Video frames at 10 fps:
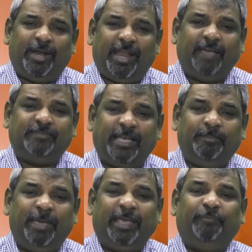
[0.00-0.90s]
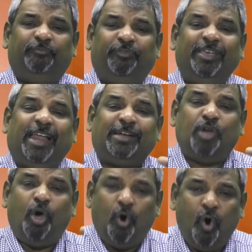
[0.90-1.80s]
our lives and make him feel at
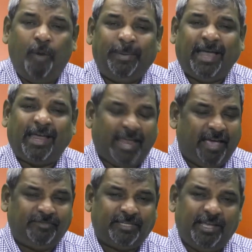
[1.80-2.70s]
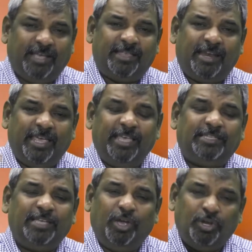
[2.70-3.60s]
home in our lives, then
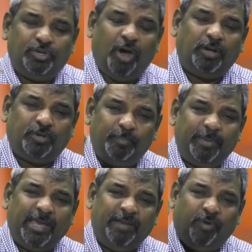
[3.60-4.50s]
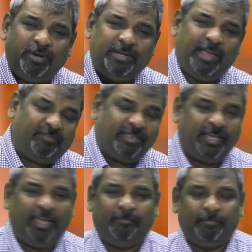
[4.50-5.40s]
he's got to be involved in
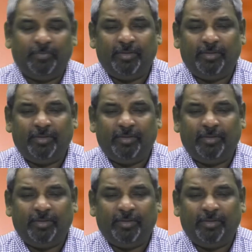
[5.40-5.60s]
everything.